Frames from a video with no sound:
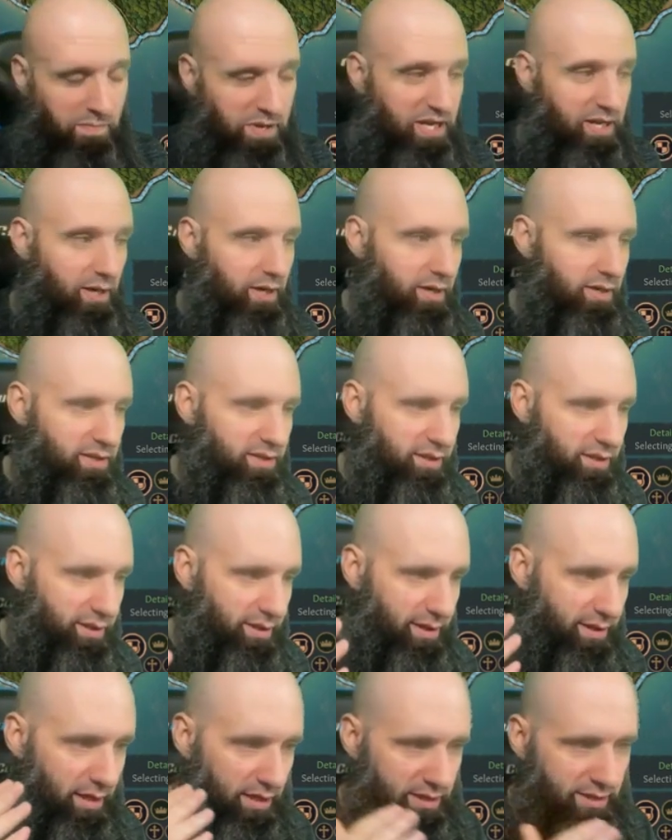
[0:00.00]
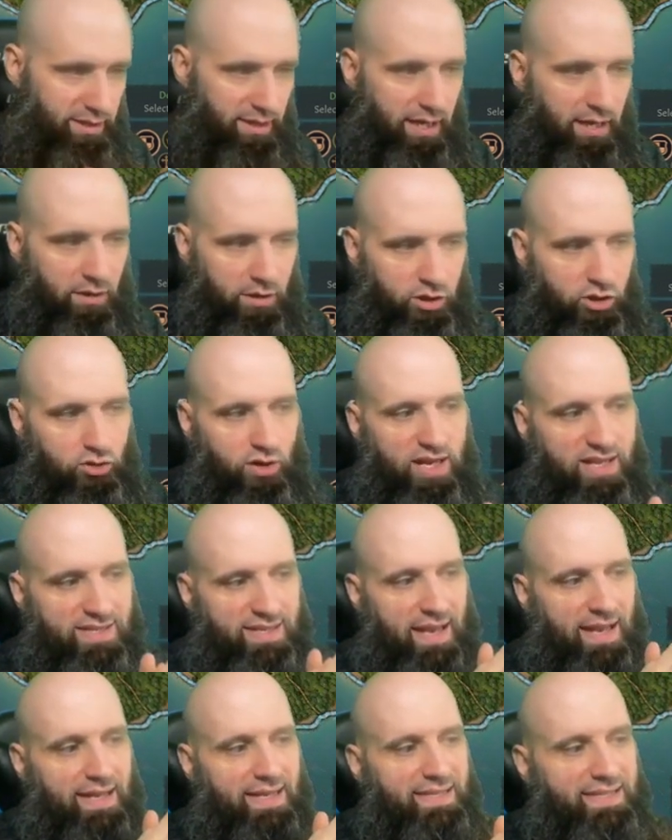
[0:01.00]
because this illustrates
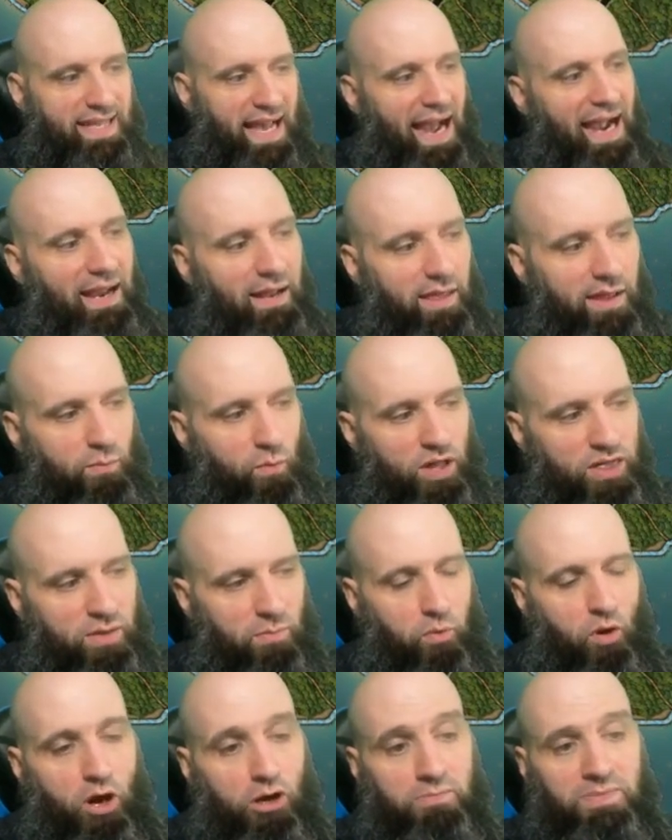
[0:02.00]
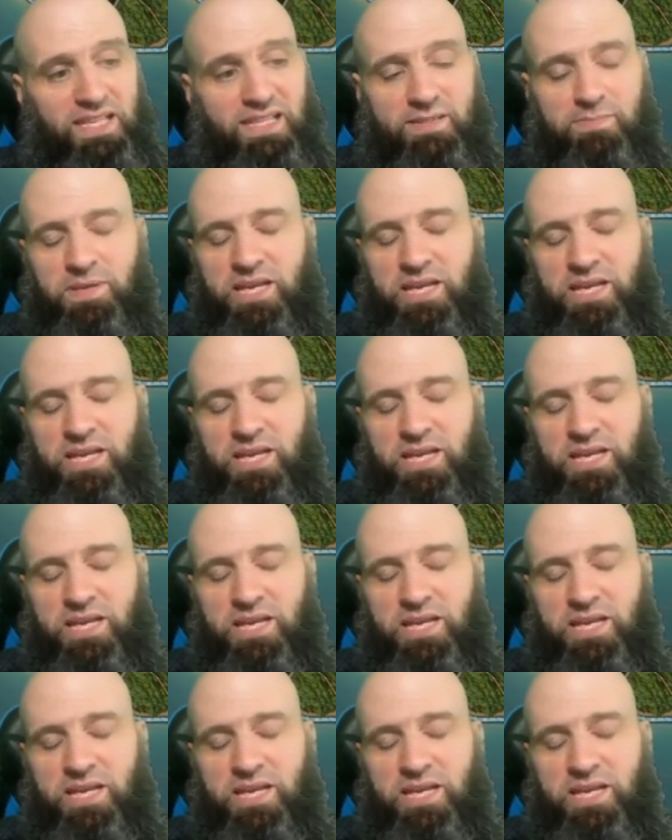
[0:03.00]
exactly what the problem is.